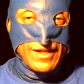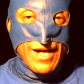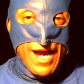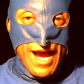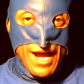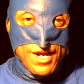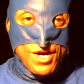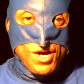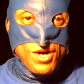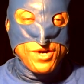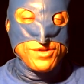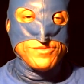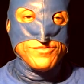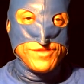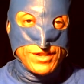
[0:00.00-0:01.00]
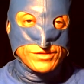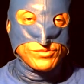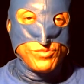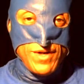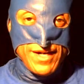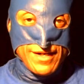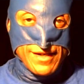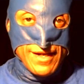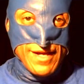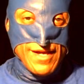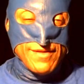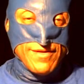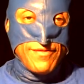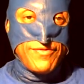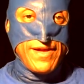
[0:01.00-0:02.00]
I heard this week
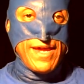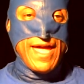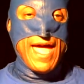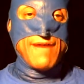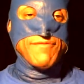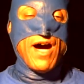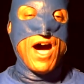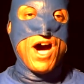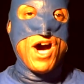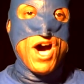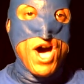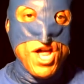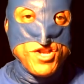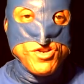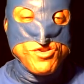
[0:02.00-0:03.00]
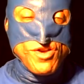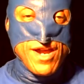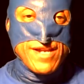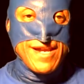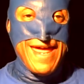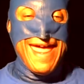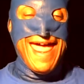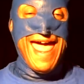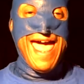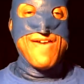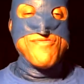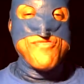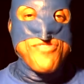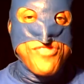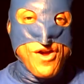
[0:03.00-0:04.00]
that they have
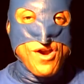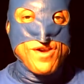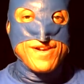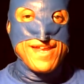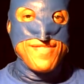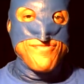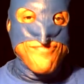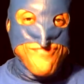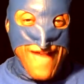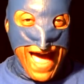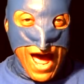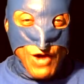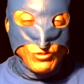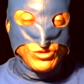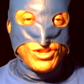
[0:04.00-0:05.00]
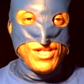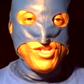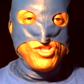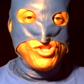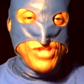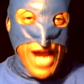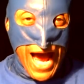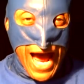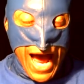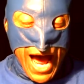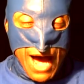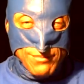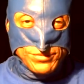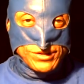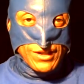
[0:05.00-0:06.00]
130,000
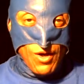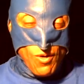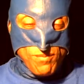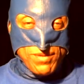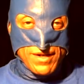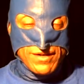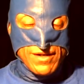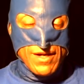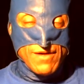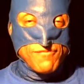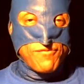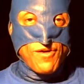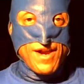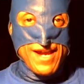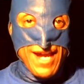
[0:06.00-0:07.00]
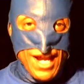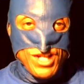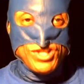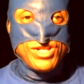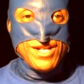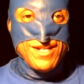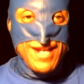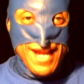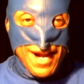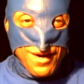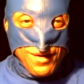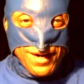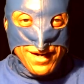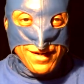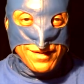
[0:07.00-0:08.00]
jobs open for
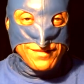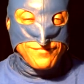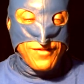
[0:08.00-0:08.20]
engineering,